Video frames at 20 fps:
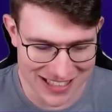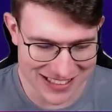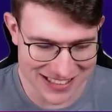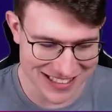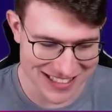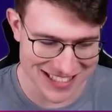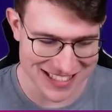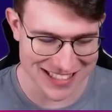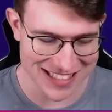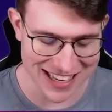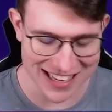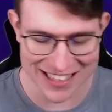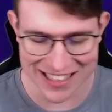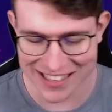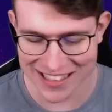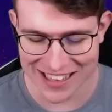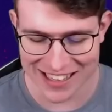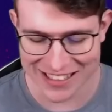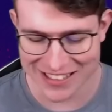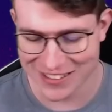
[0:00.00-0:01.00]
This is kind of
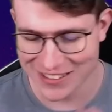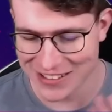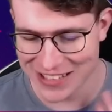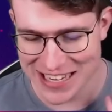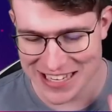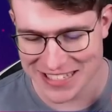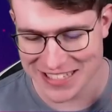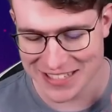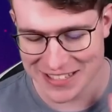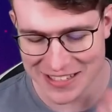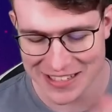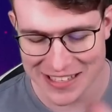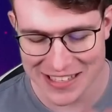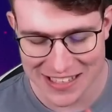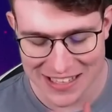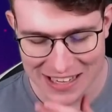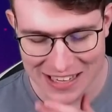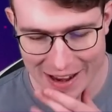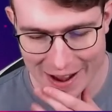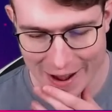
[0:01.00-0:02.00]
like the lesson.
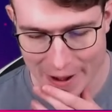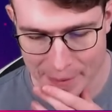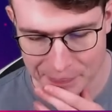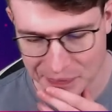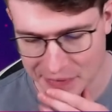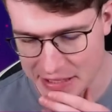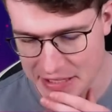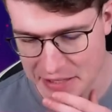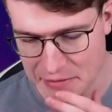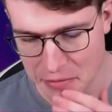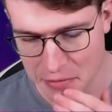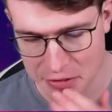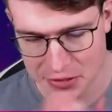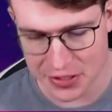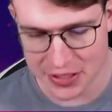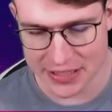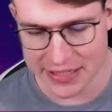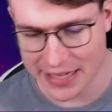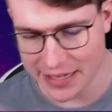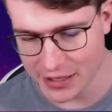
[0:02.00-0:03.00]
This is why I'm
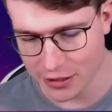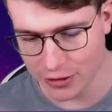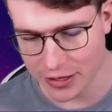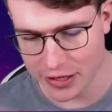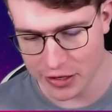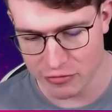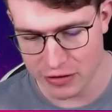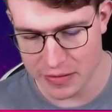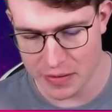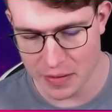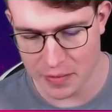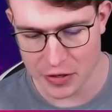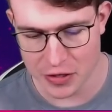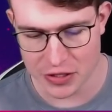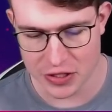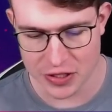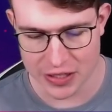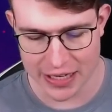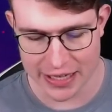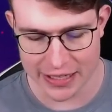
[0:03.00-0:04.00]
also like taking a look at the Reaper,
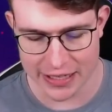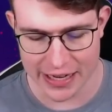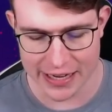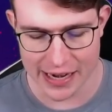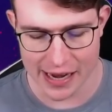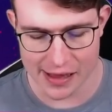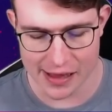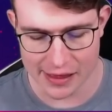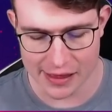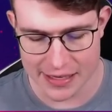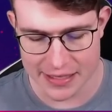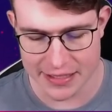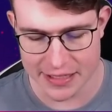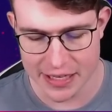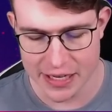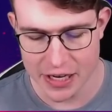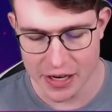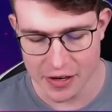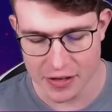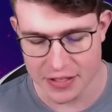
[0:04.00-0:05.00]
because you kind of can analyze
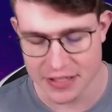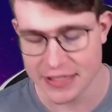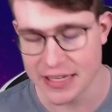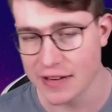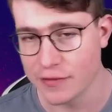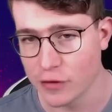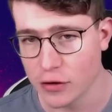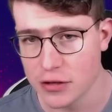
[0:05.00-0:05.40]
your stuff.